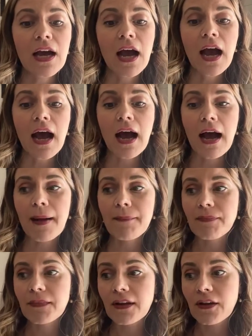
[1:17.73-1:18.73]

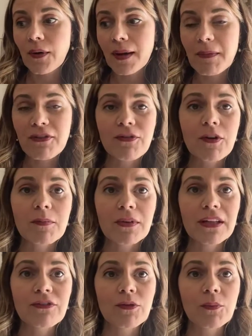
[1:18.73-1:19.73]
I'm a firm
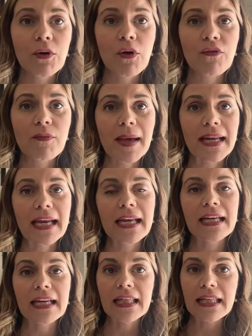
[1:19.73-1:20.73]
believer we're
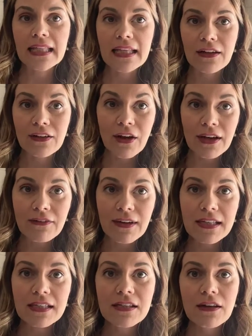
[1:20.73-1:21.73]
over-medicating, and I think that a lot of
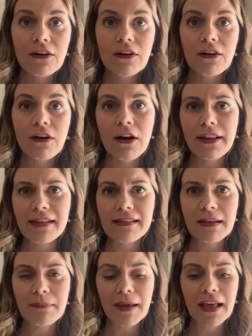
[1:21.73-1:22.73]
us are on the
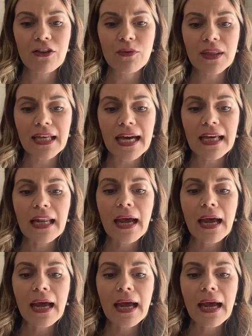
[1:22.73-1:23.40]
same page with that.